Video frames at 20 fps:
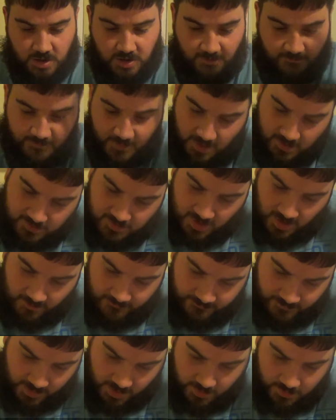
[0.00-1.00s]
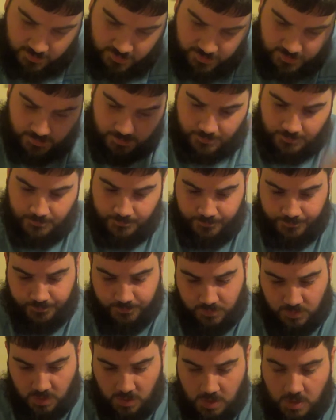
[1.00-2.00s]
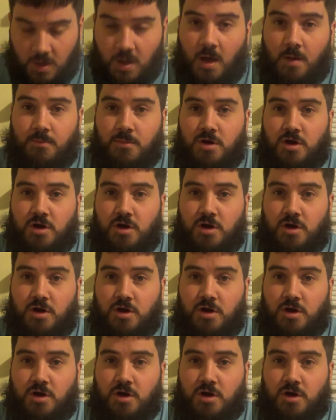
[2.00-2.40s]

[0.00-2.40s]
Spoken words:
Now, first off, folks, I'm